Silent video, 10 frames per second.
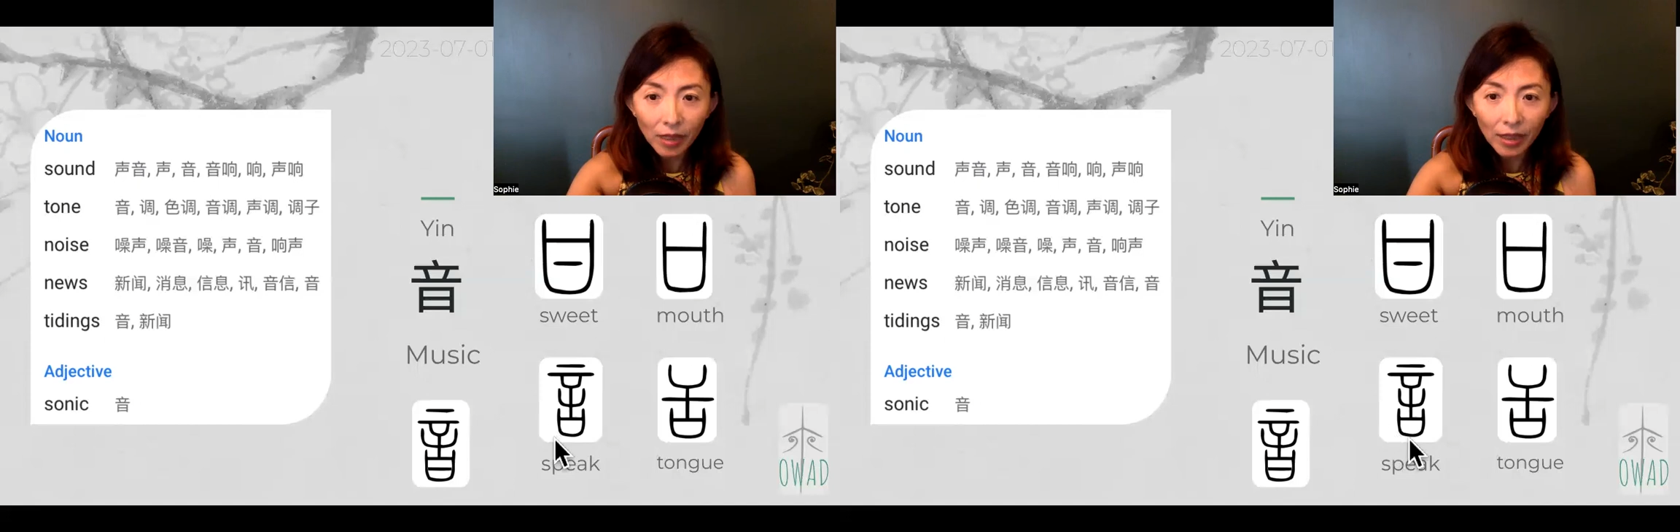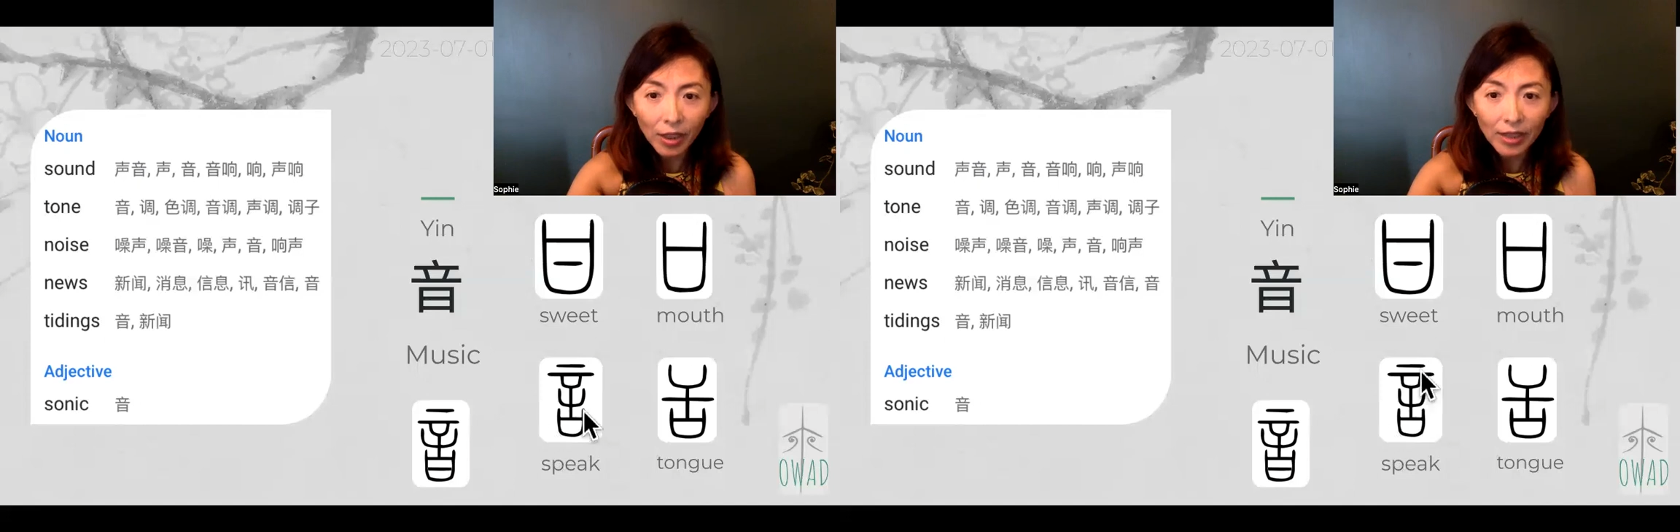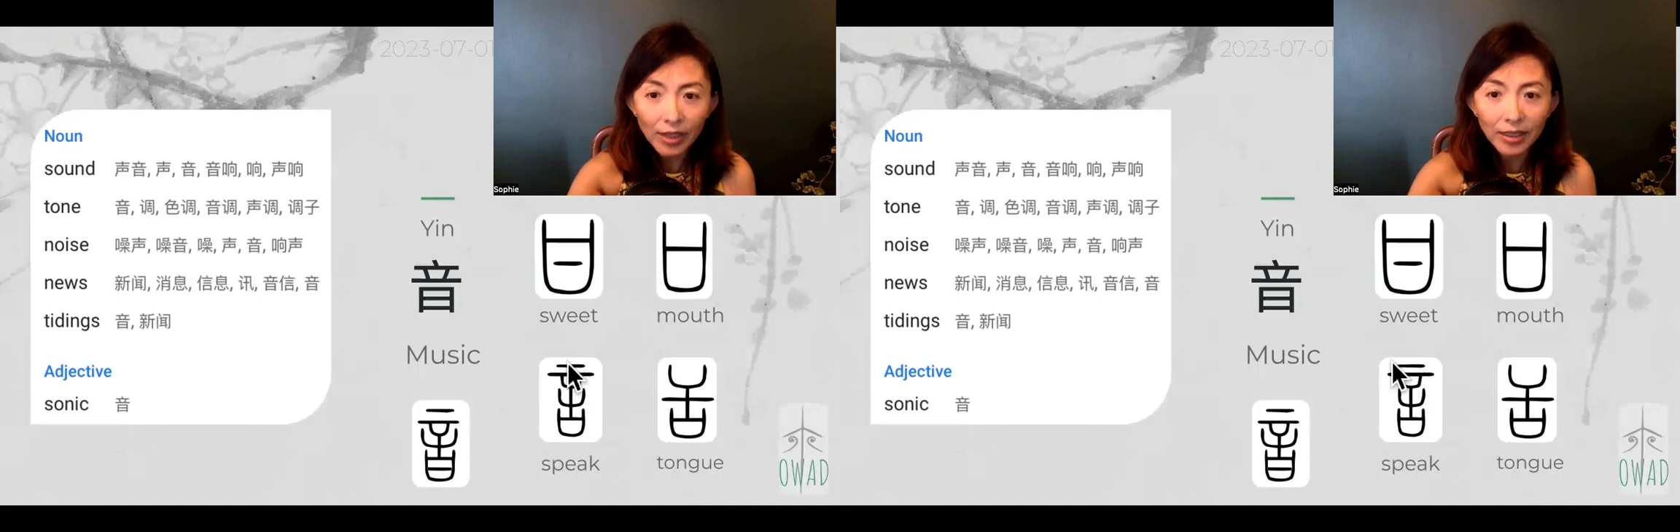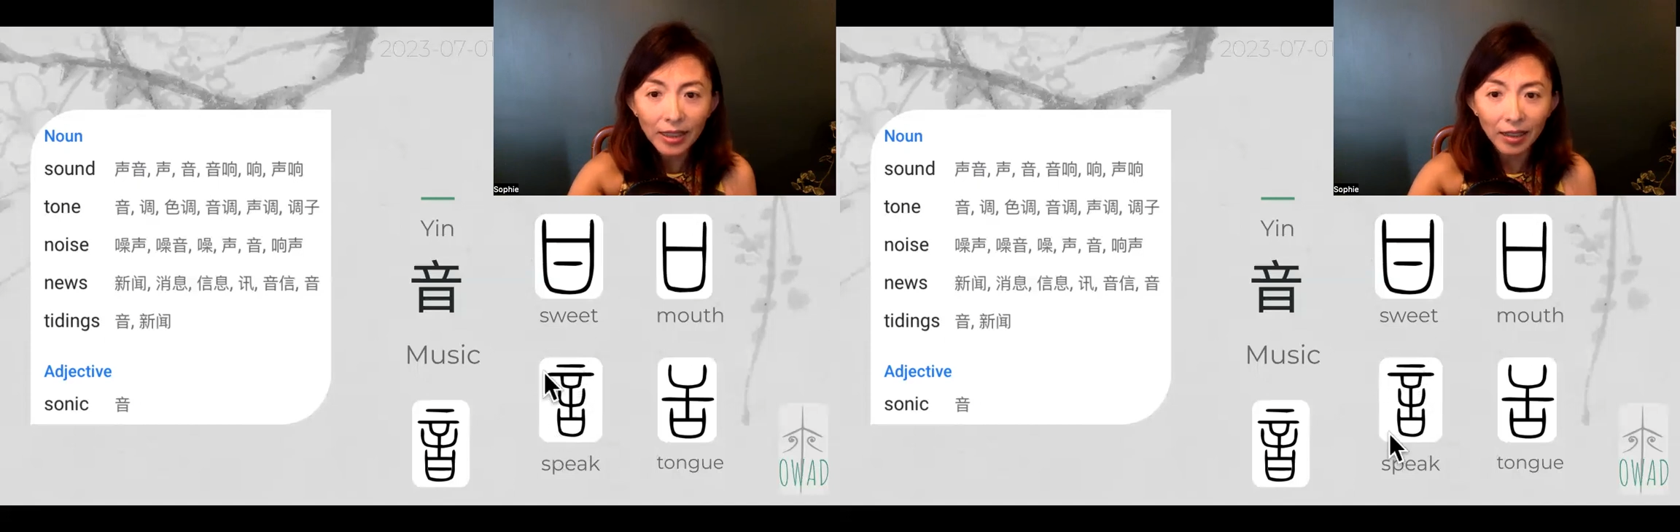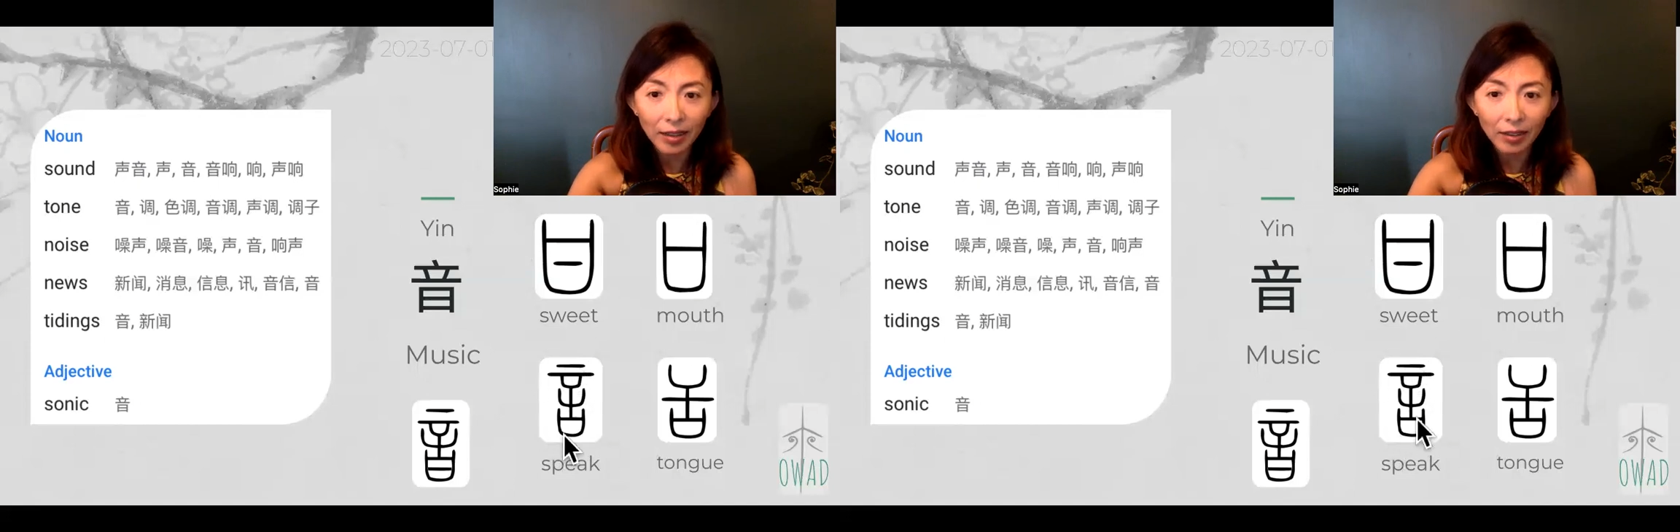you can see
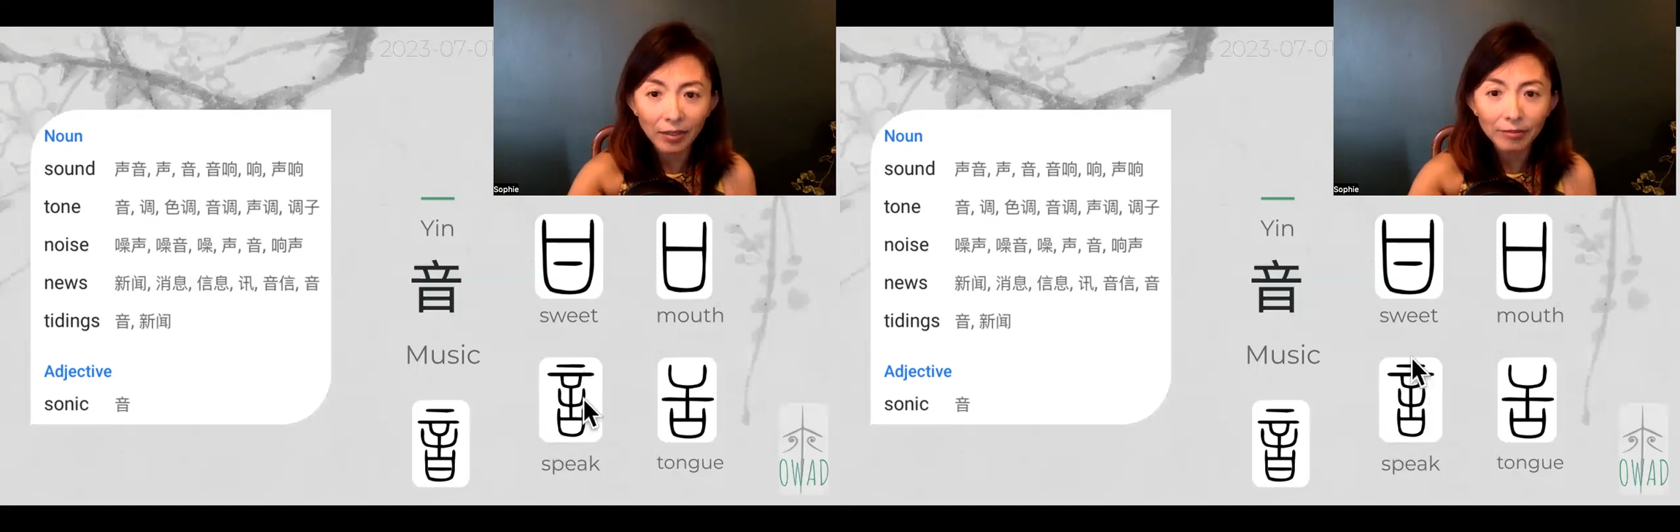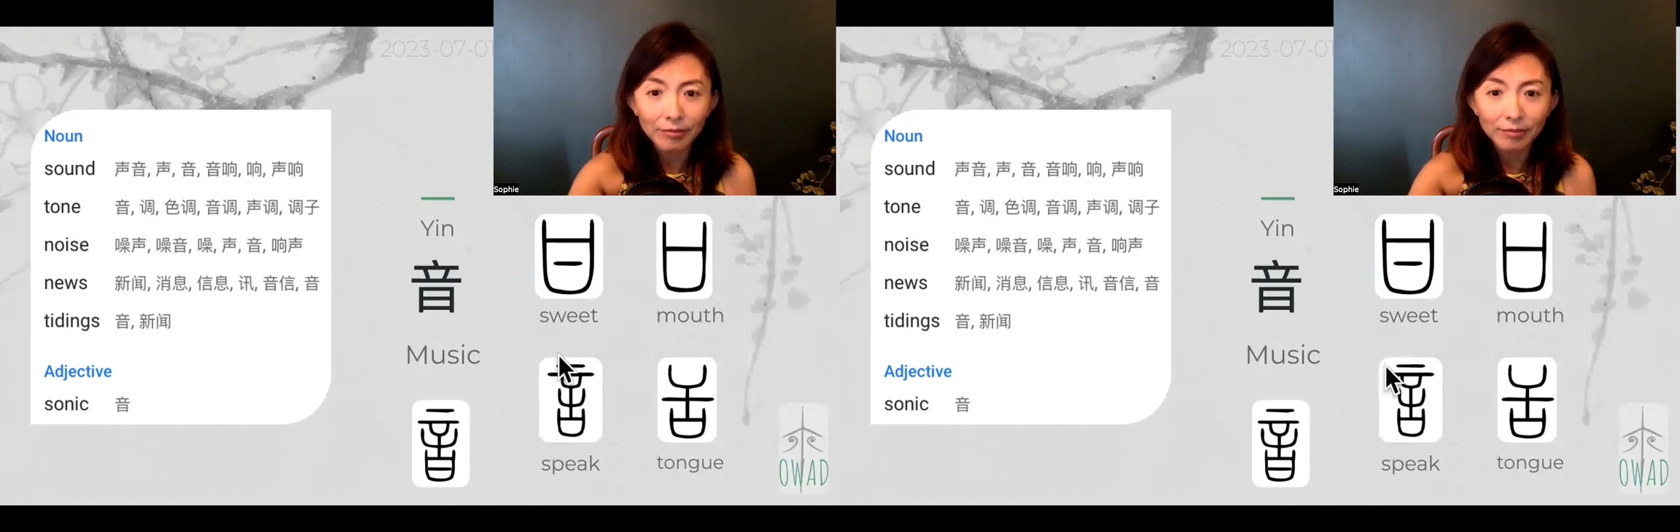here,